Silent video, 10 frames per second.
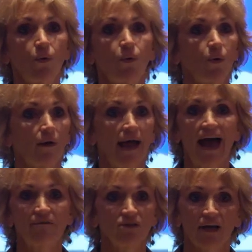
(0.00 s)
or
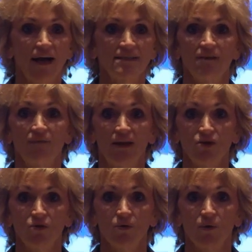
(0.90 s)
advertising
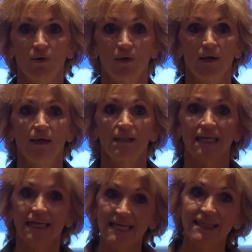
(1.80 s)
venue. The
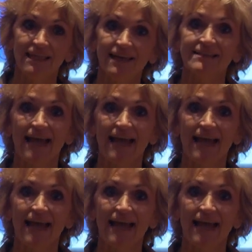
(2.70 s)
key thing is